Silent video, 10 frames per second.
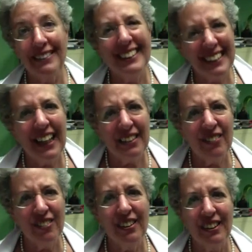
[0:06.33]
It's kind of
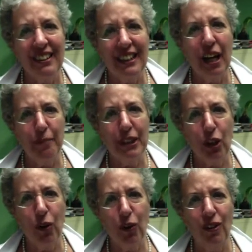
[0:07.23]
the common
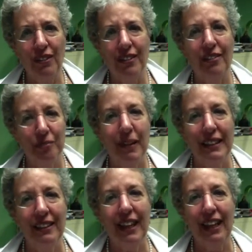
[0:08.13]
cold of
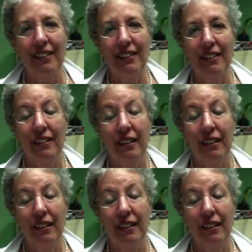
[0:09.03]
mental health.